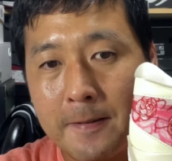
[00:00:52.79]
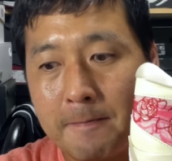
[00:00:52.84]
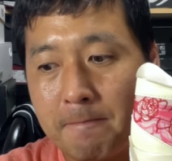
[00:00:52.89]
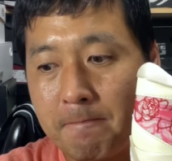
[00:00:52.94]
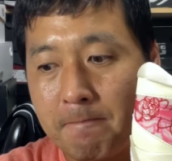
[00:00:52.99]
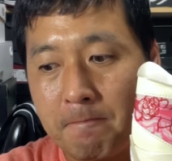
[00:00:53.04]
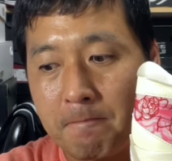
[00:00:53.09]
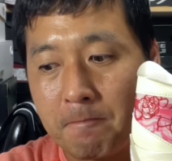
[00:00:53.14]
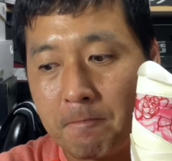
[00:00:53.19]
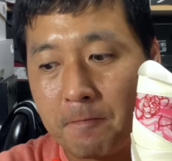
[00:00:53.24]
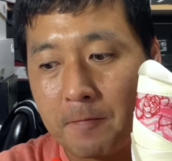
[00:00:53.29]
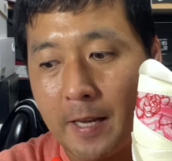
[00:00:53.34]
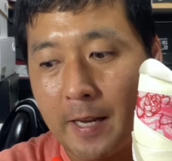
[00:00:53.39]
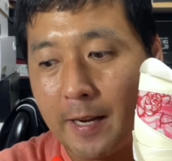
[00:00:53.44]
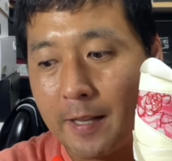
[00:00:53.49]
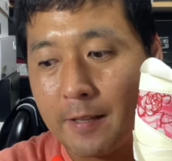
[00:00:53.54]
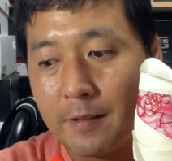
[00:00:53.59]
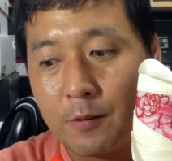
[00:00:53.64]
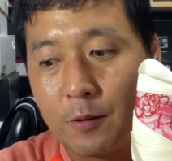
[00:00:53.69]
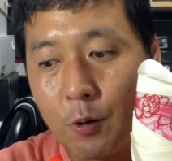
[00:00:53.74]
That
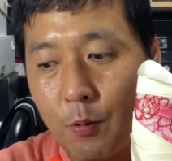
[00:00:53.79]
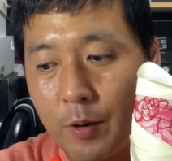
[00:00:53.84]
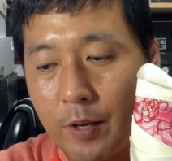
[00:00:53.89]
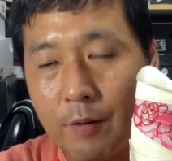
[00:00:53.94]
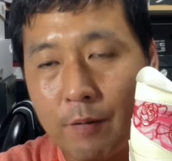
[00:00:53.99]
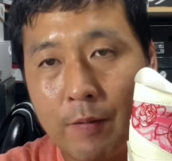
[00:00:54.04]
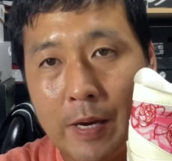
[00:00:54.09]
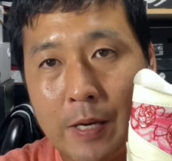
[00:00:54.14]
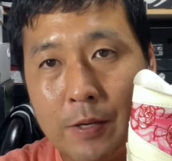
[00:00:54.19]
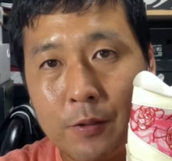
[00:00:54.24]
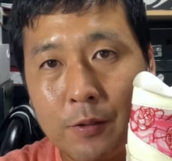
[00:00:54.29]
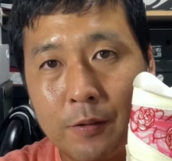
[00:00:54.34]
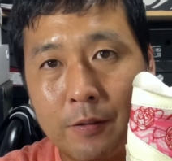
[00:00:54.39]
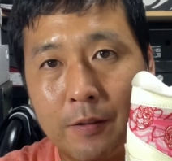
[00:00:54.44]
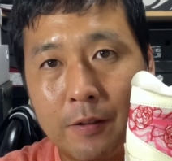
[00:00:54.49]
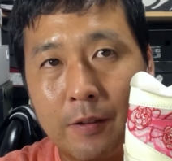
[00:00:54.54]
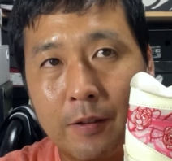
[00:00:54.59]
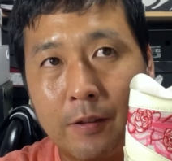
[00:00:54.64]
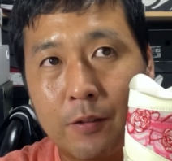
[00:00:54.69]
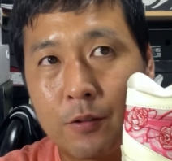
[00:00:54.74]
had no
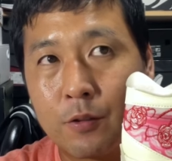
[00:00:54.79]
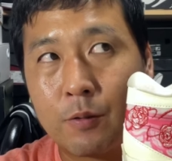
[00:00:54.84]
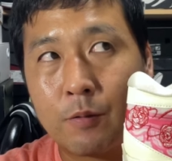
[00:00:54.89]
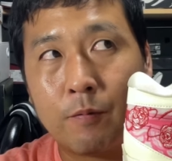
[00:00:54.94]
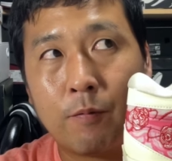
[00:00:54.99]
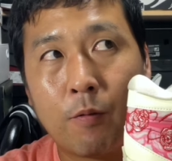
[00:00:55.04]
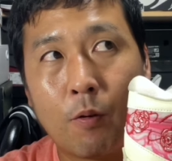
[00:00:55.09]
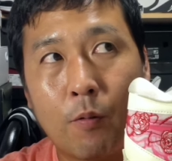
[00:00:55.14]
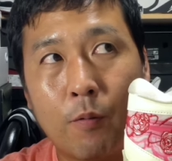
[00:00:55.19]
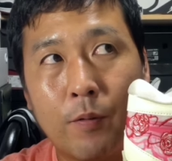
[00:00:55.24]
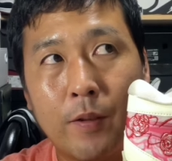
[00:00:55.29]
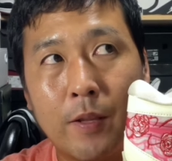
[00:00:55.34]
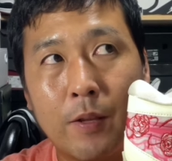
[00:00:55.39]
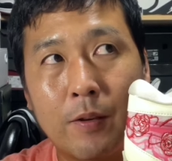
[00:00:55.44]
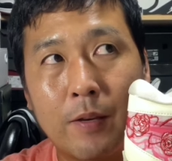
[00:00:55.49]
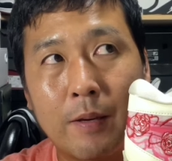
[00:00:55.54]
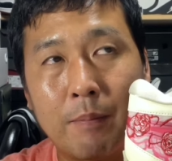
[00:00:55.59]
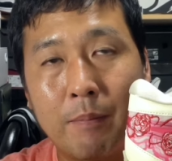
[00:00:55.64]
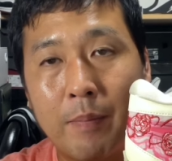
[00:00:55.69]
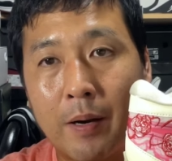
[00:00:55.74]
innovation, Zoom 4 foot that you
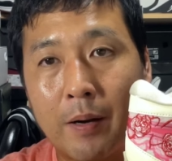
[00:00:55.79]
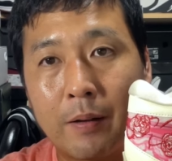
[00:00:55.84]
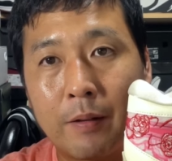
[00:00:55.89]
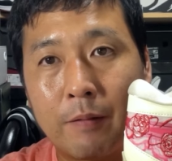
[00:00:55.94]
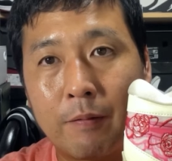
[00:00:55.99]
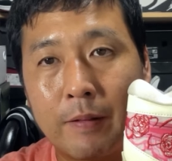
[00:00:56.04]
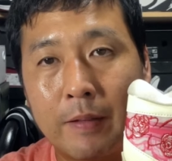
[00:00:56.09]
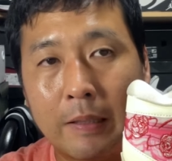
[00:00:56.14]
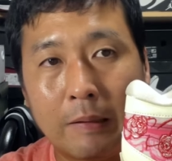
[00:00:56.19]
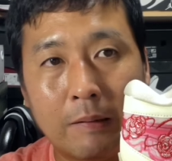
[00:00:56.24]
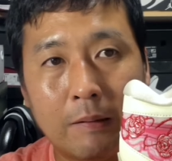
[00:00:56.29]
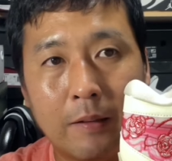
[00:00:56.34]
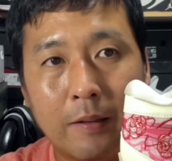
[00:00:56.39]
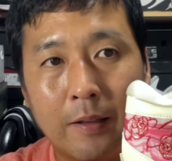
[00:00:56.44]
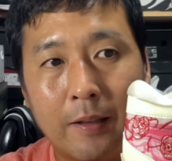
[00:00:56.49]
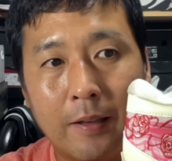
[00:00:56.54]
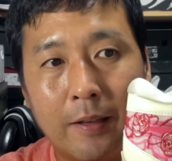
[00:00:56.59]
can barely feel,